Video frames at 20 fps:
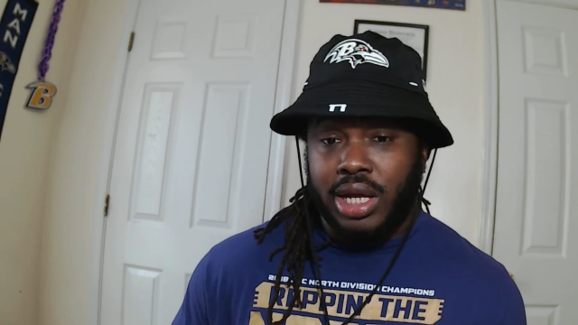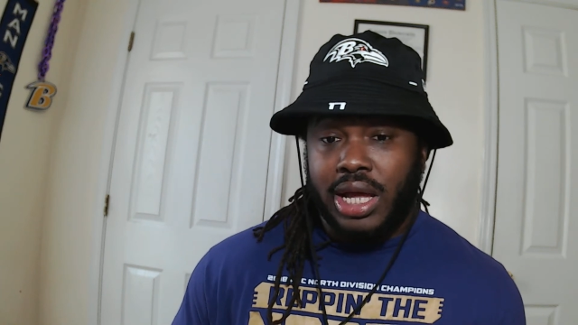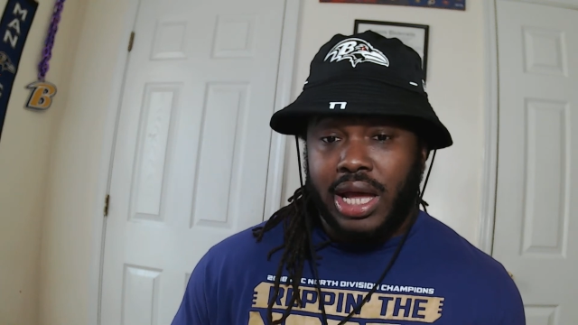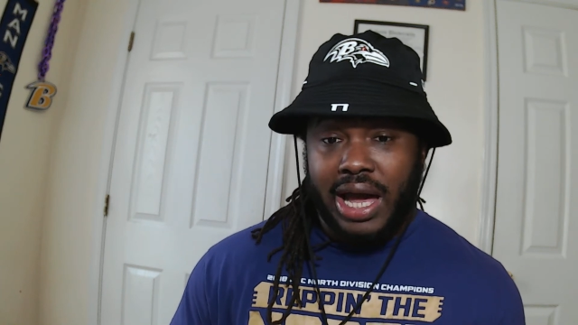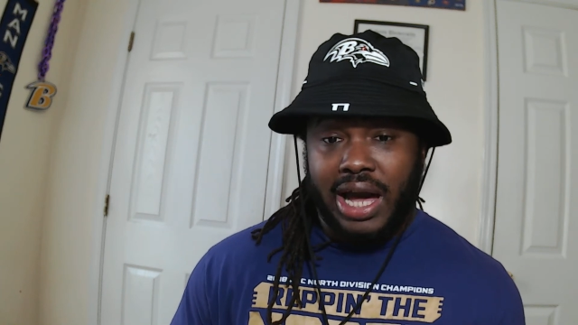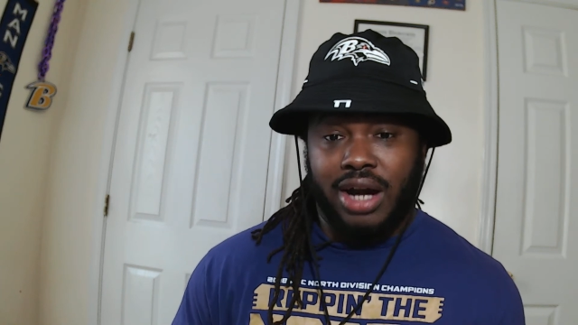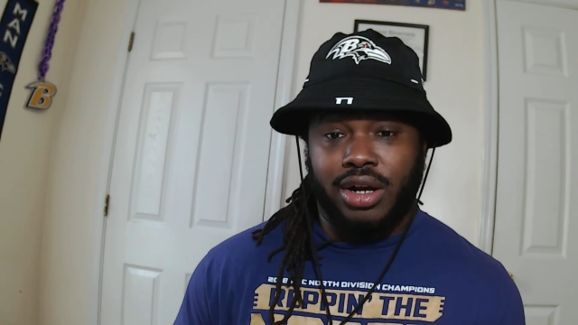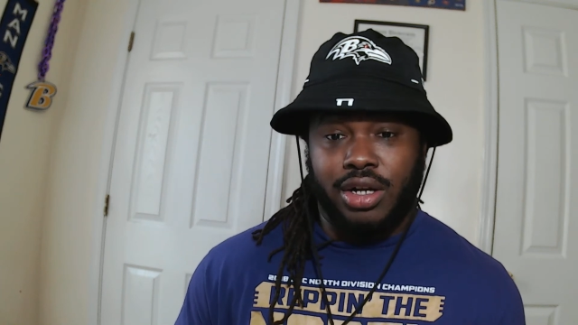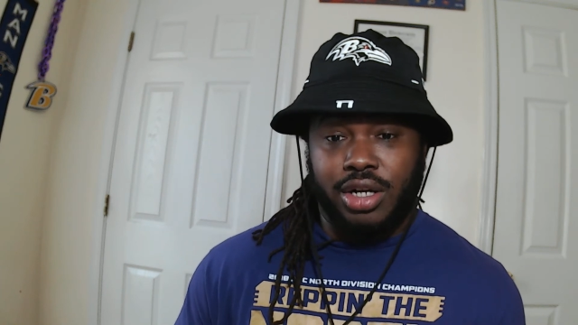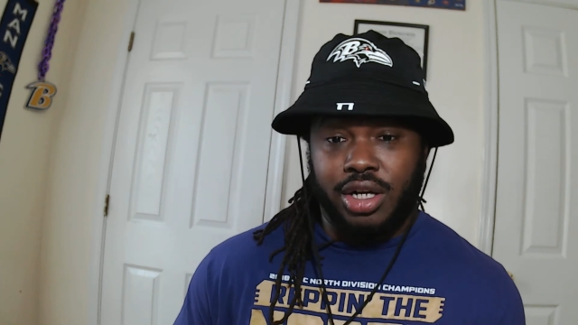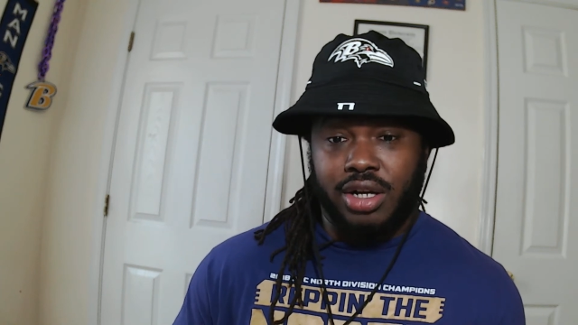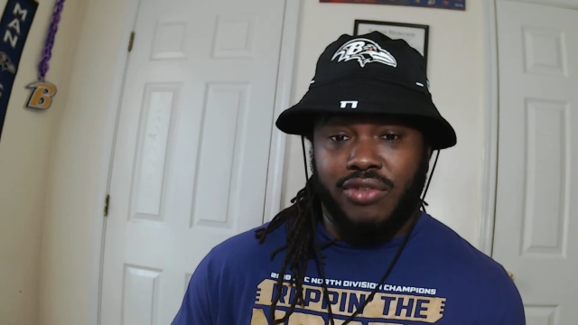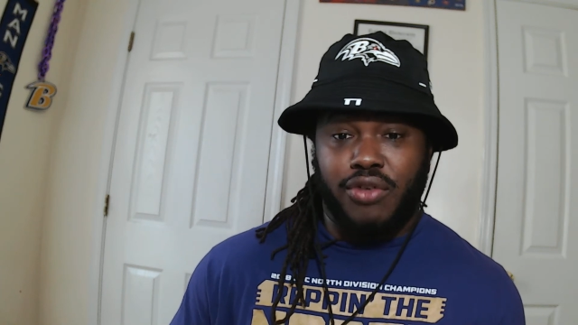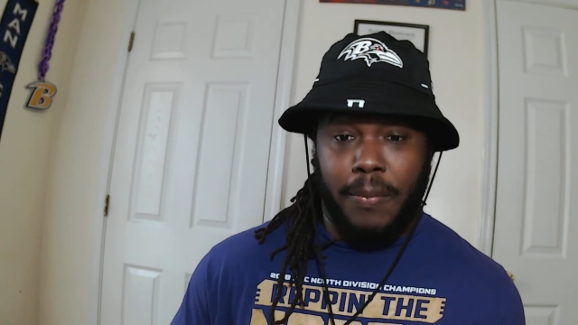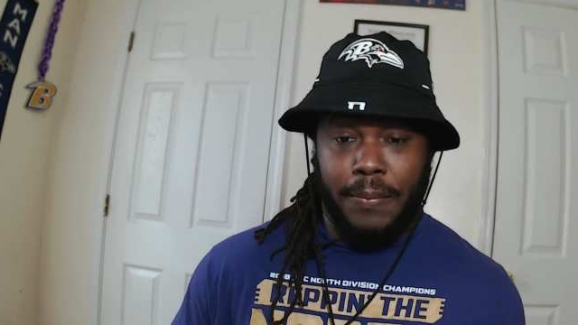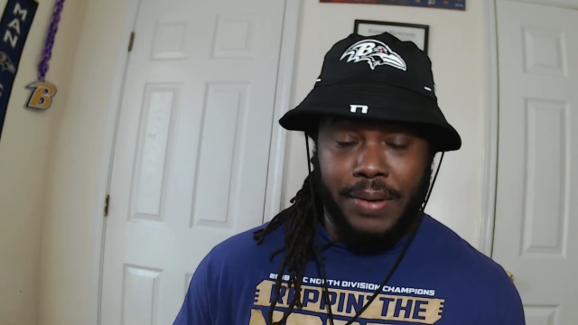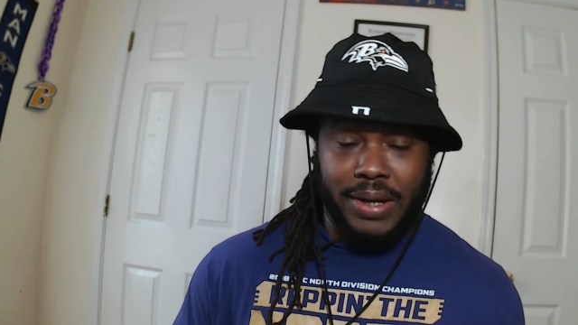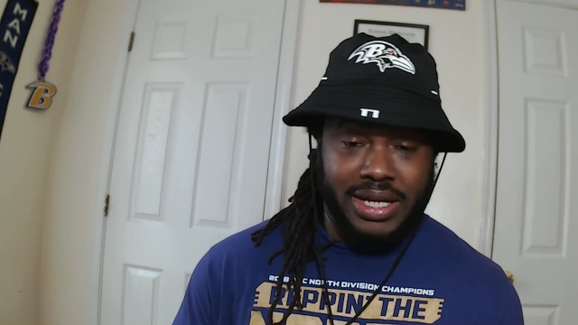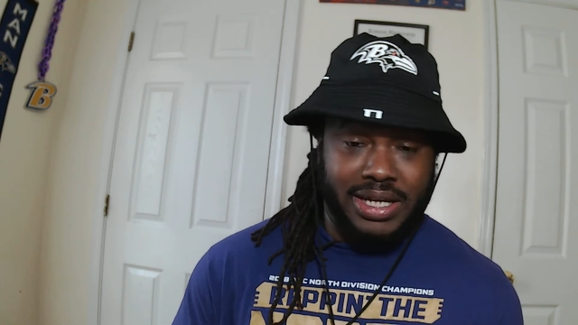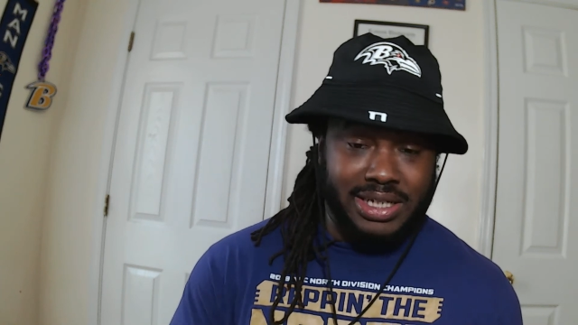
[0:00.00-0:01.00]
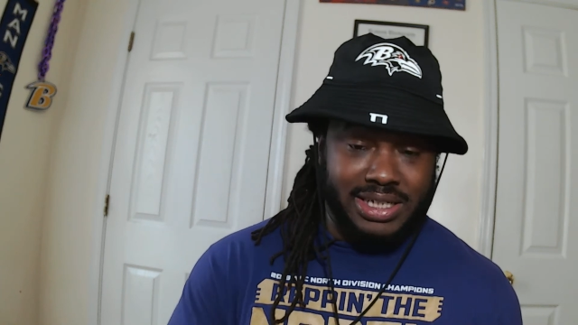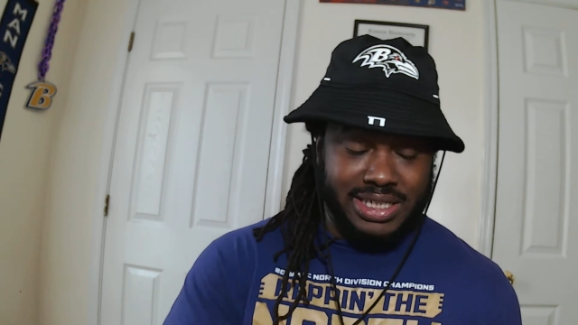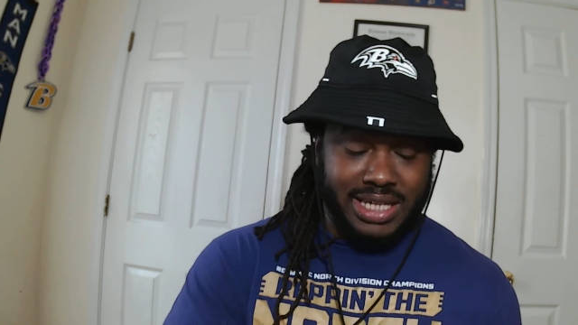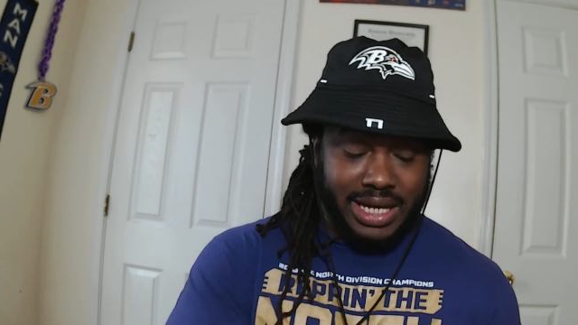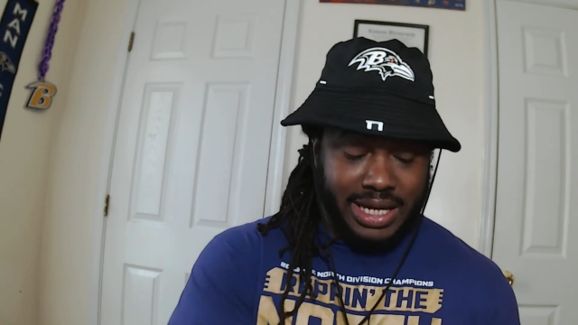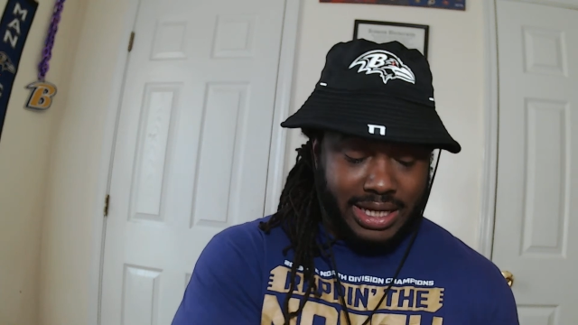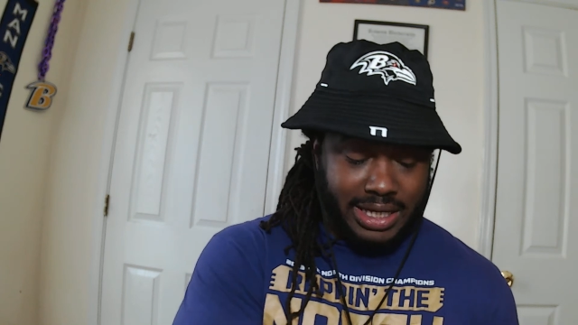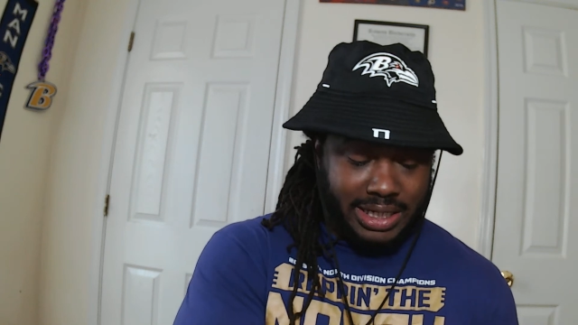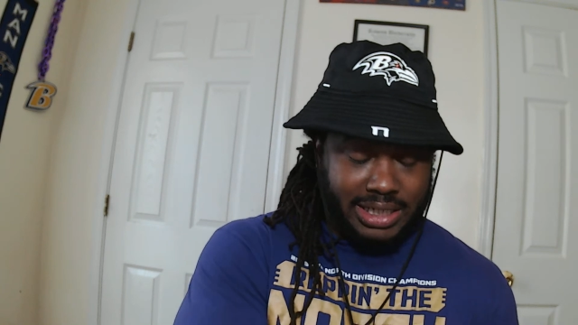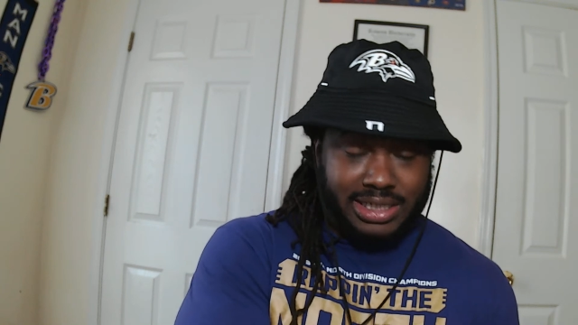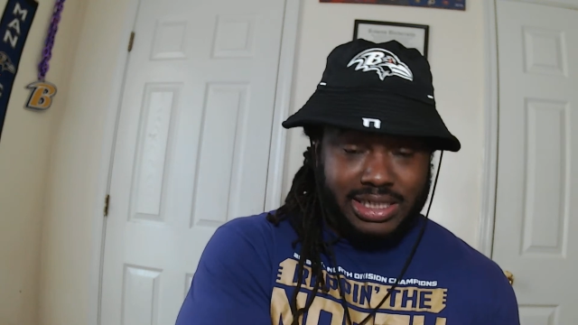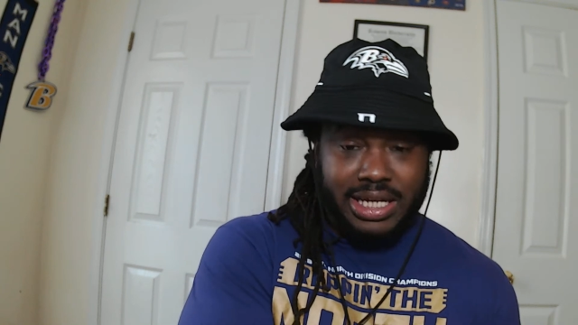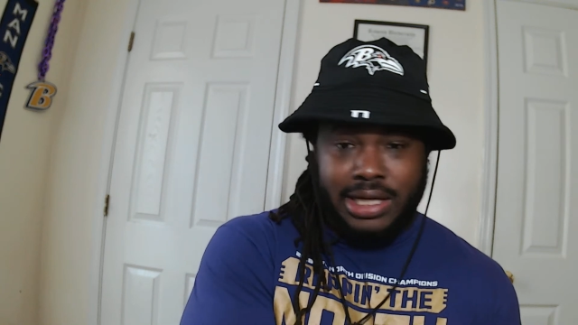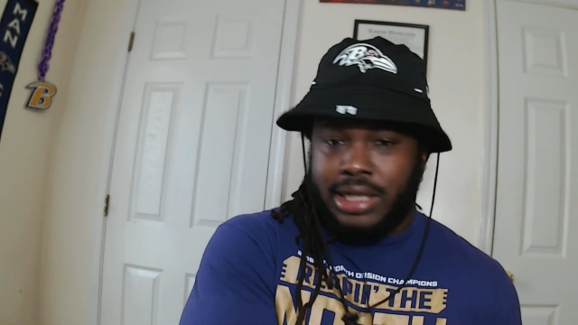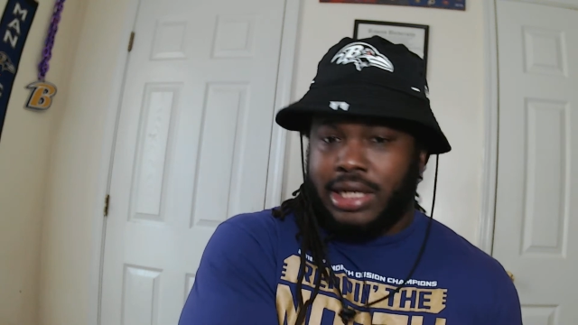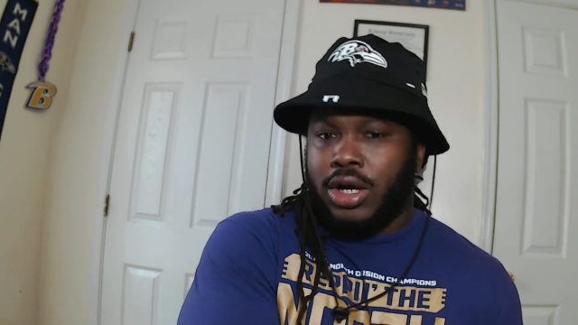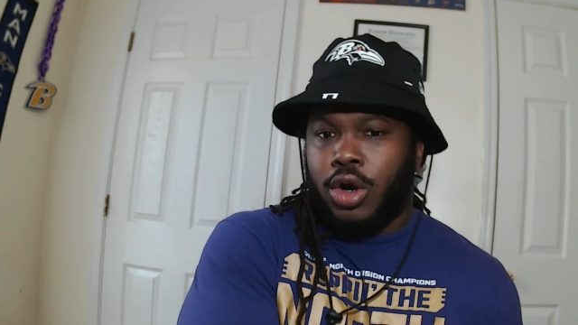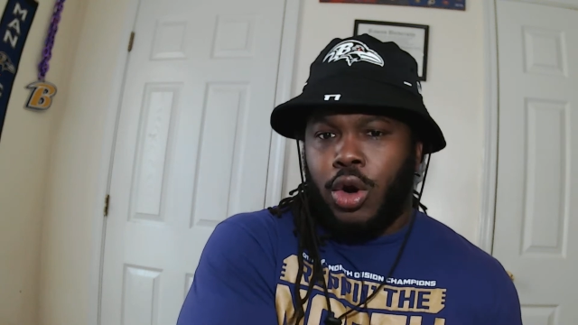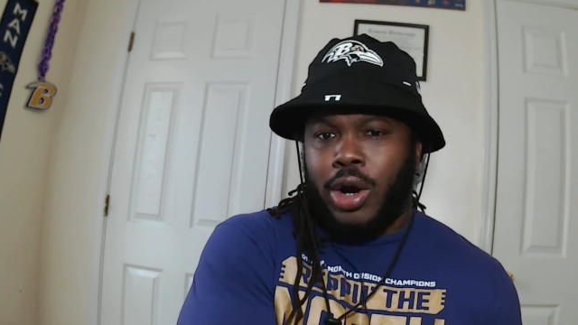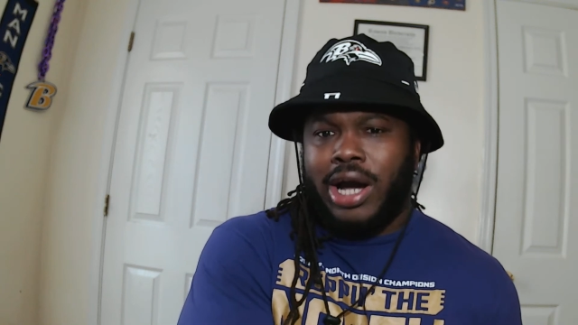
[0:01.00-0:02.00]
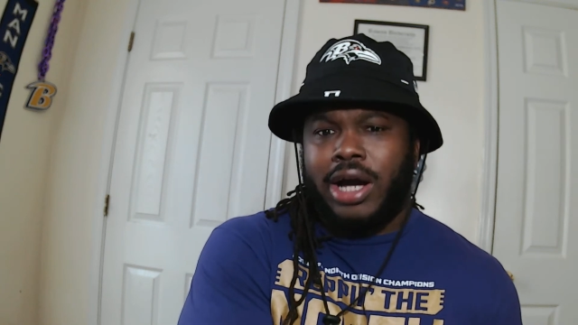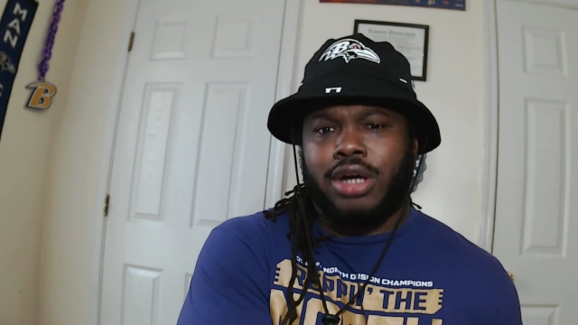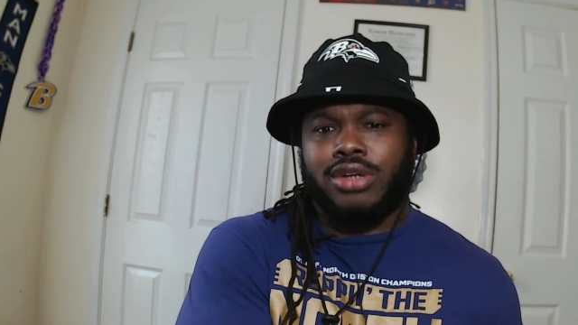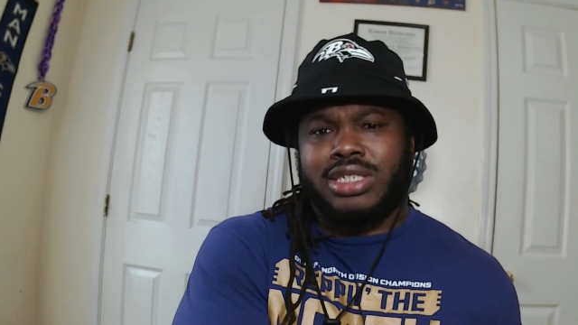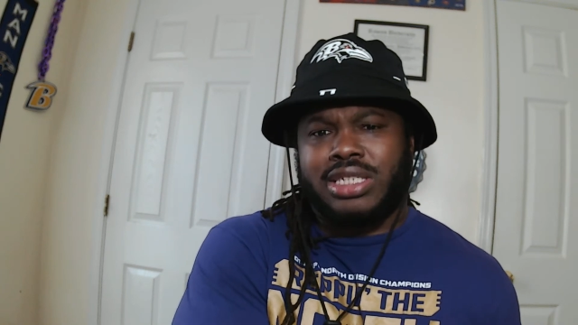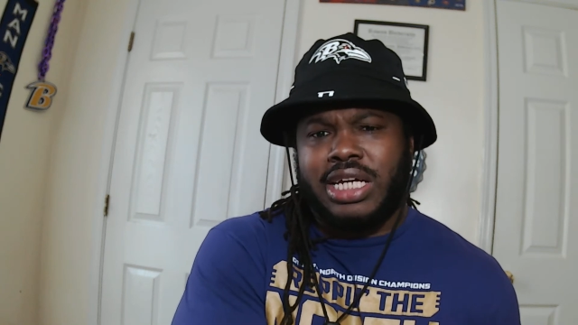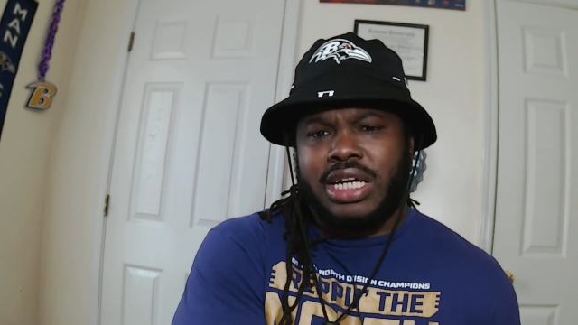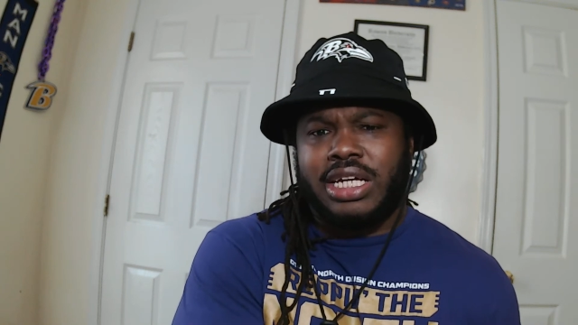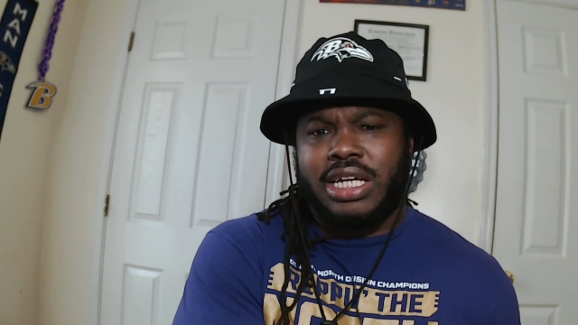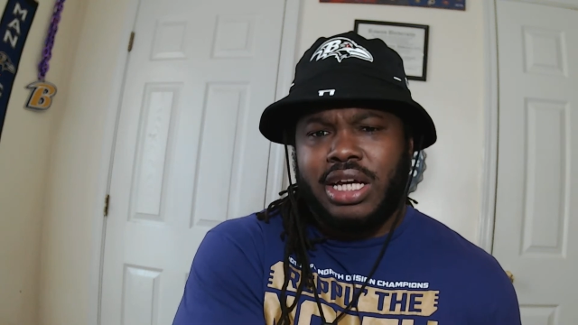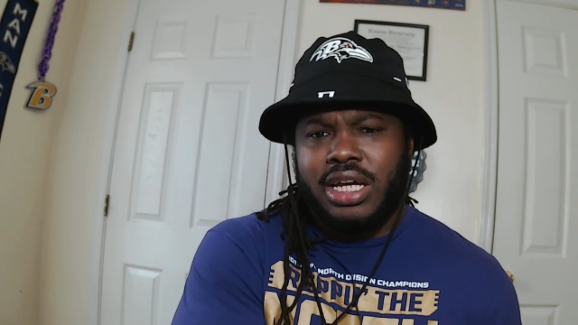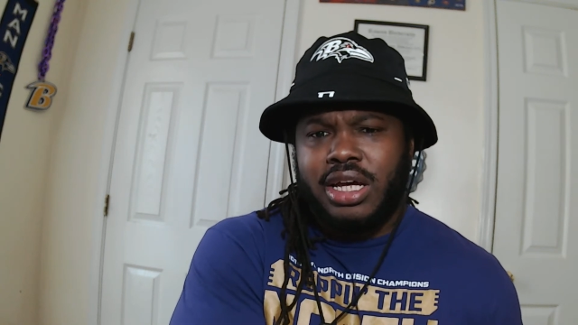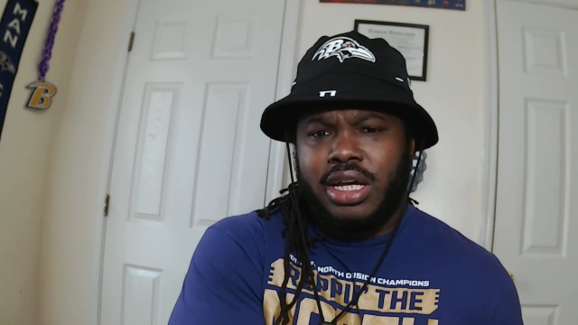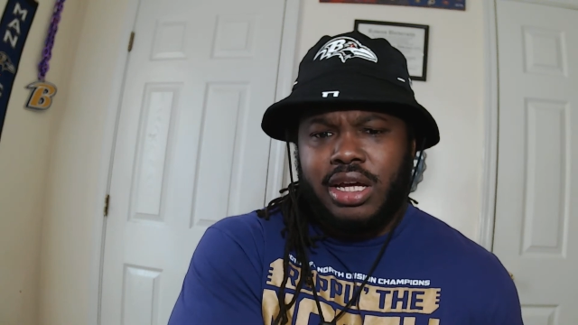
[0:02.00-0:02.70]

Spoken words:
how good of a player this guy is at Ohio State.